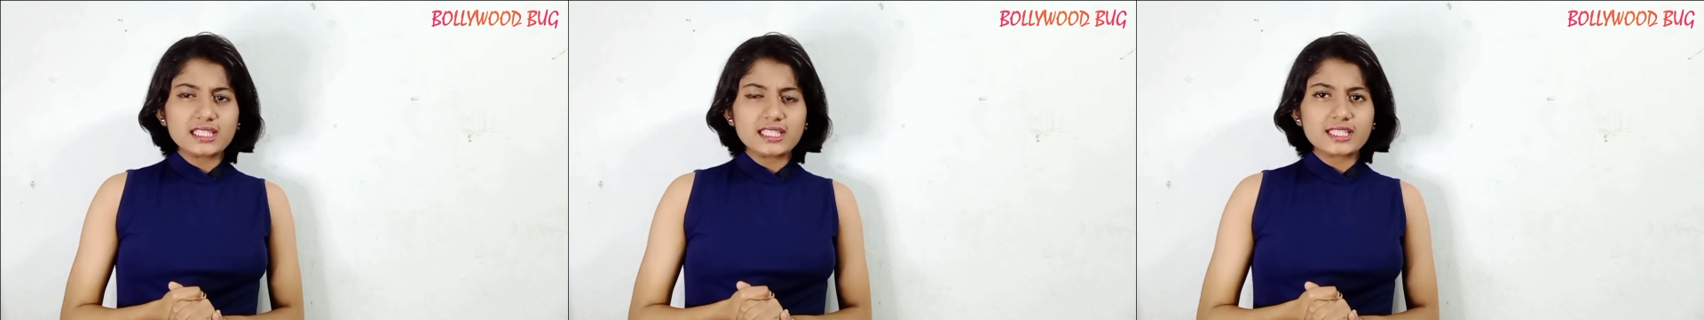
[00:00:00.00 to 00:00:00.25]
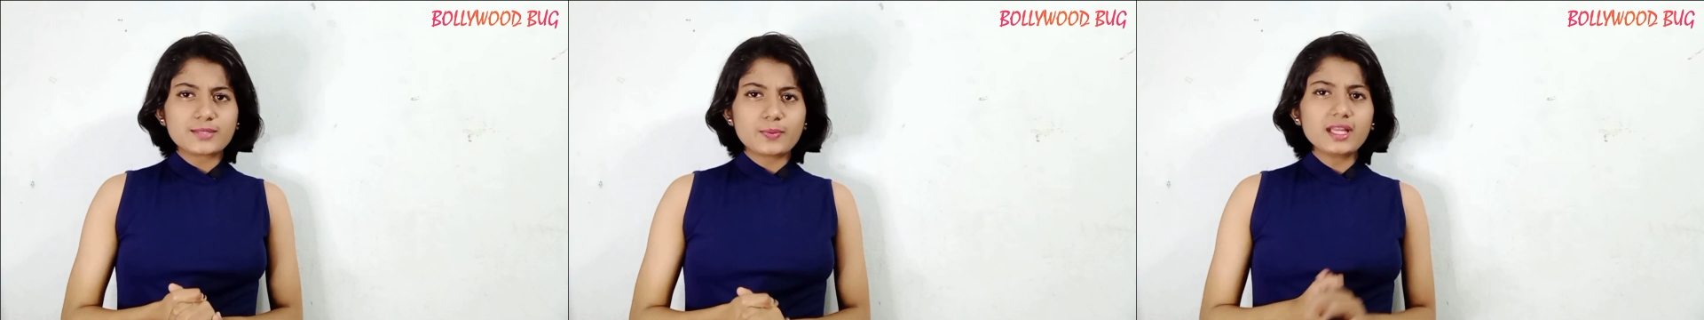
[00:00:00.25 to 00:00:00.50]

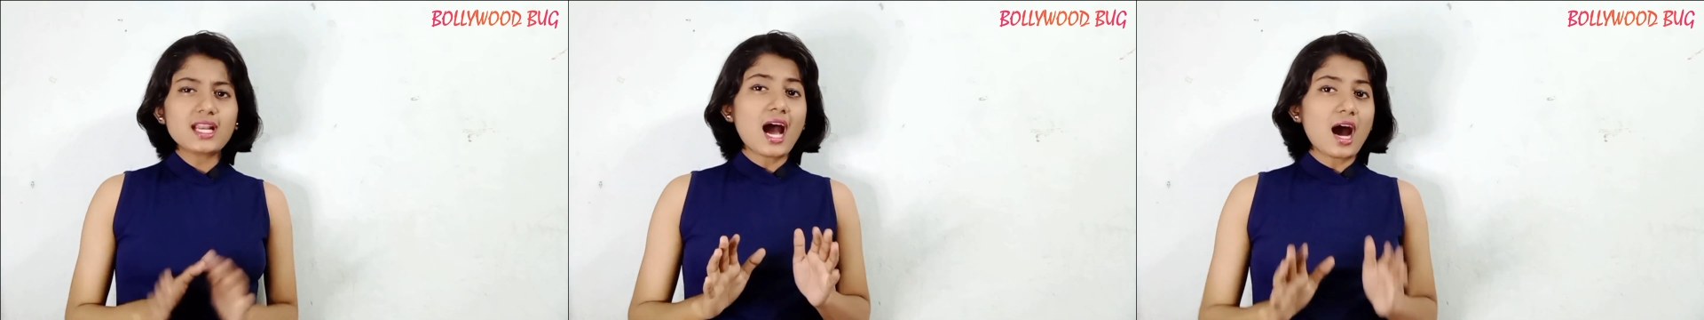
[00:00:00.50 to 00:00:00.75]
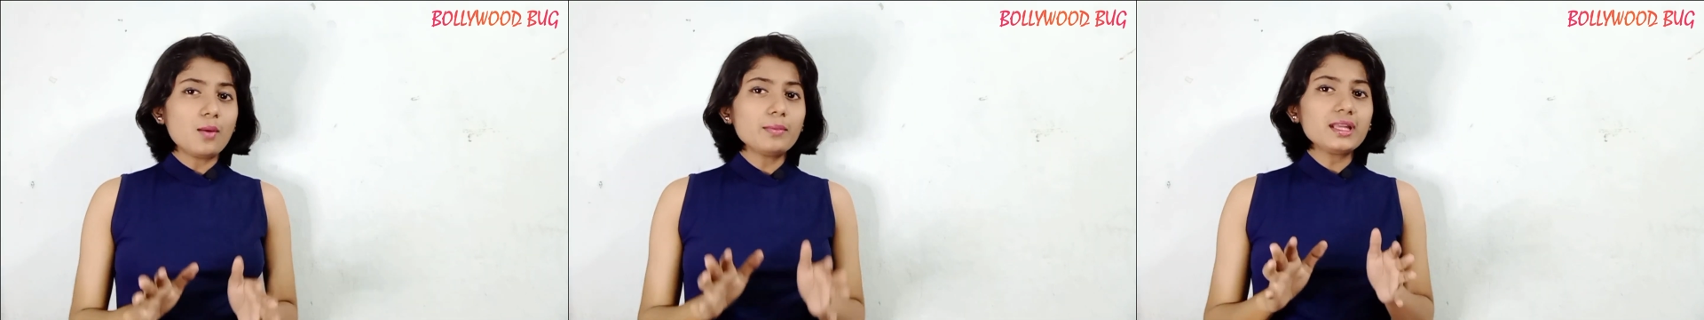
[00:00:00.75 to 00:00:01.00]
it's been
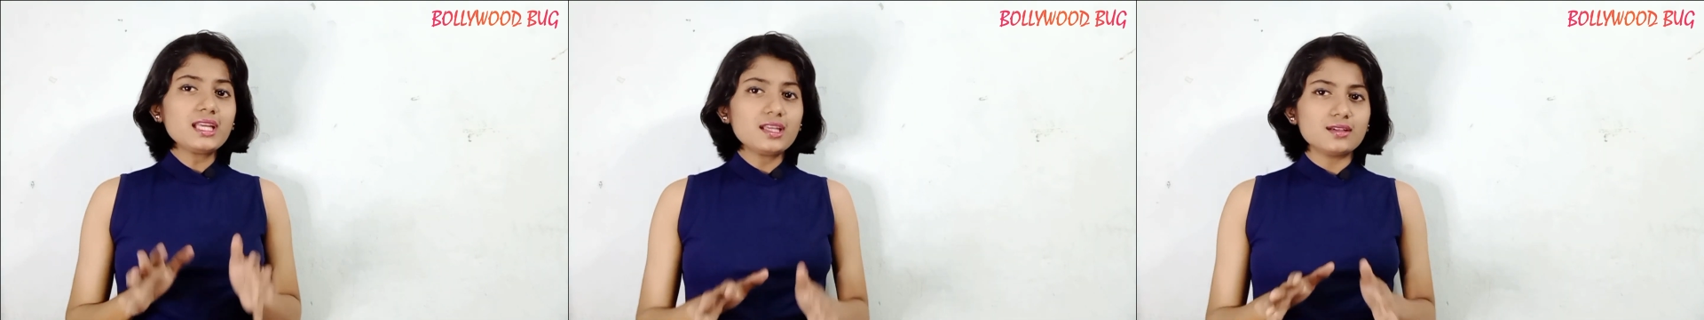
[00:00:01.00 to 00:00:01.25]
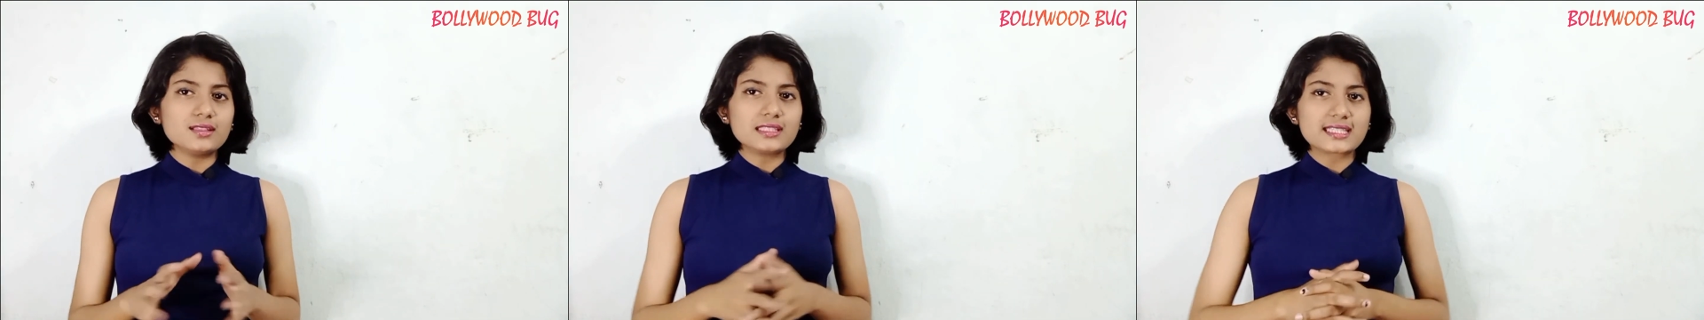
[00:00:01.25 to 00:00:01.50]
how many
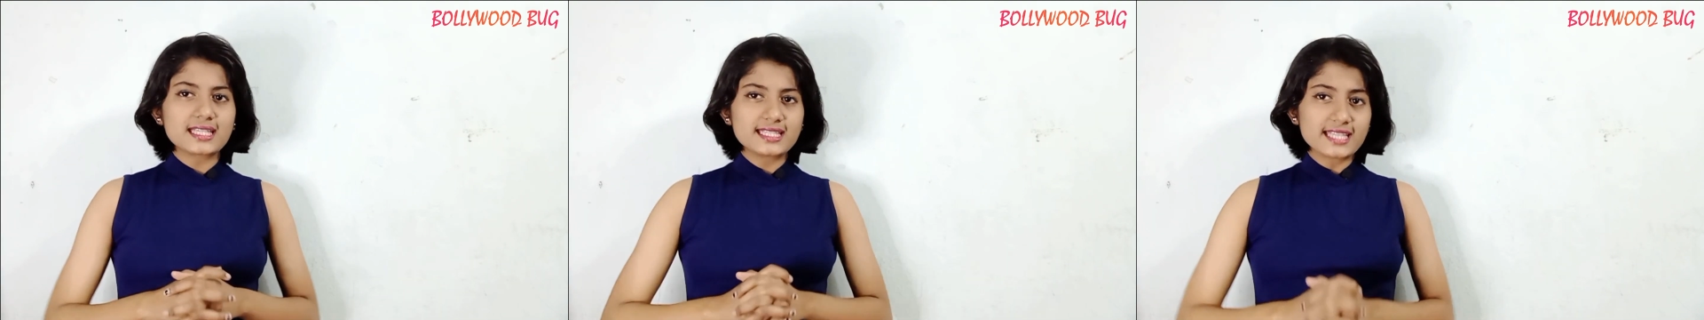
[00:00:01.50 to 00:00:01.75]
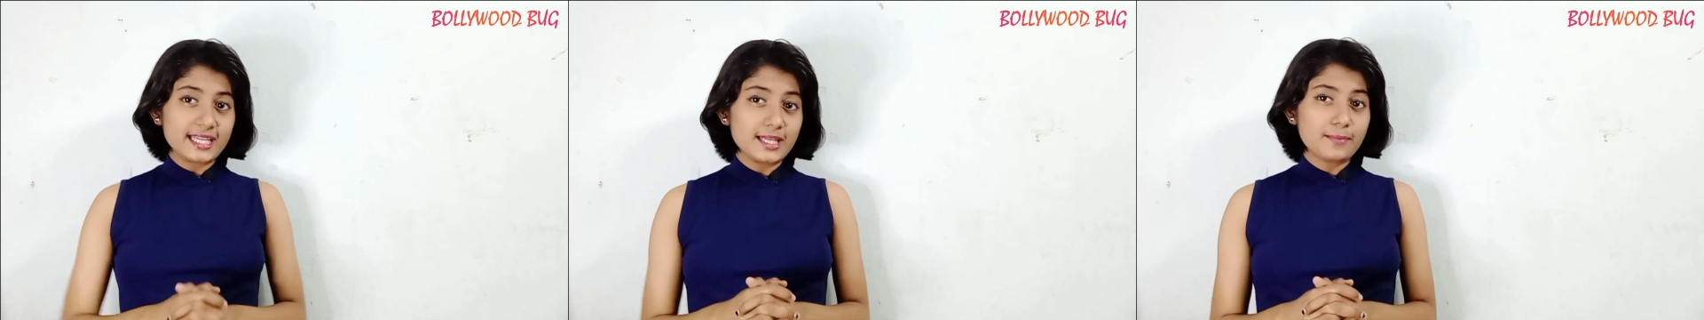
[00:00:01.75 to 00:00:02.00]
years since
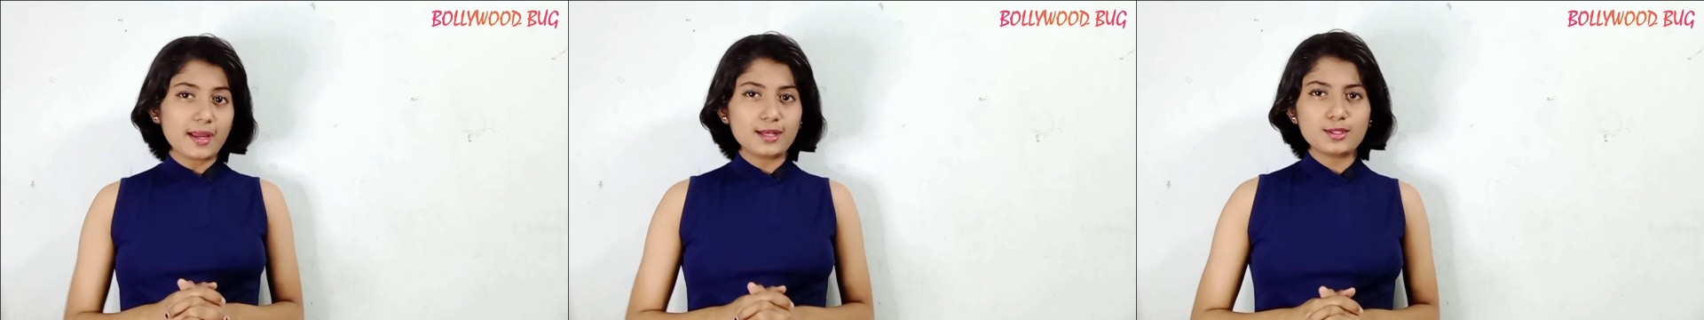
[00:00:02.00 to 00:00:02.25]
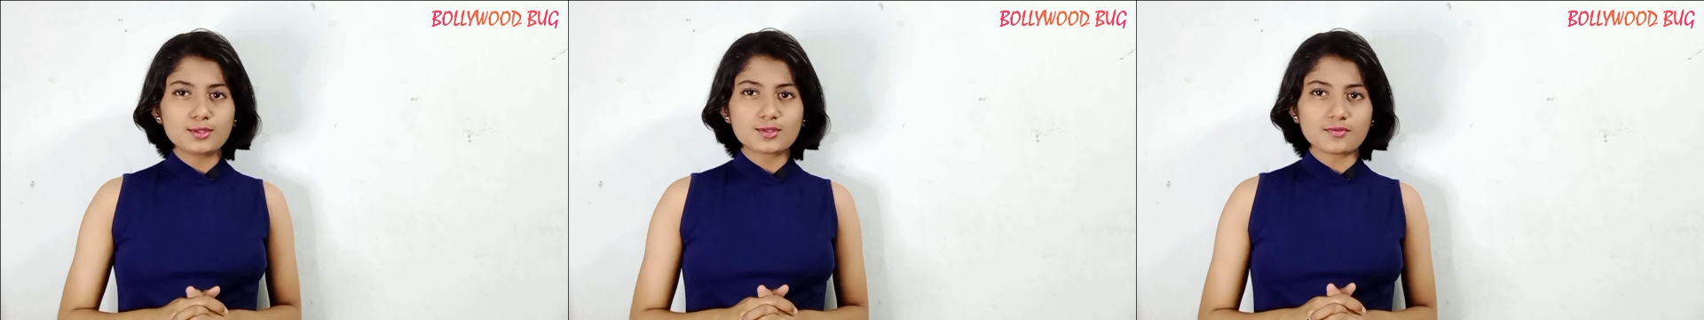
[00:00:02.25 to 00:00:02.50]
independence